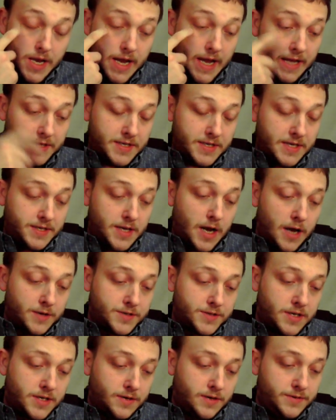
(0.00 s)
And it says
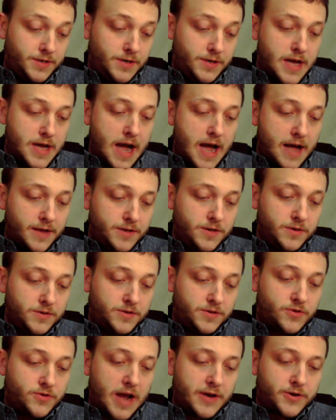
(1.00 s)
also, do not
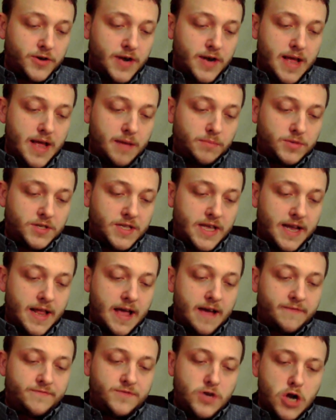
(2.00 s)
use directory names that
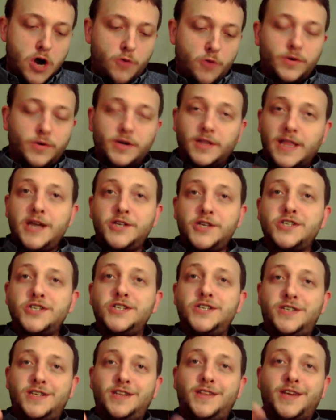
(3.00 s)
have no
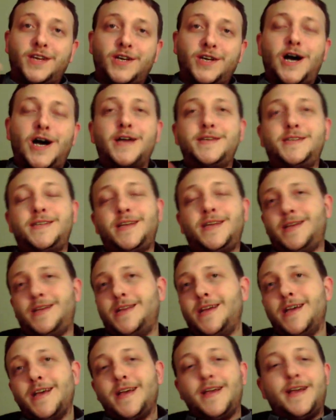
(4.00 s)
relation to the content.
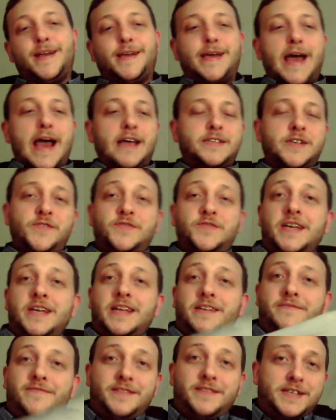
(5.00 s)
And guys, I've
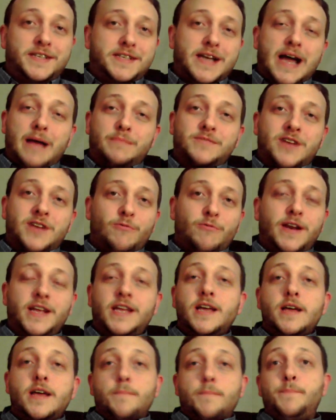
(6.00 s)
said it 50 times already.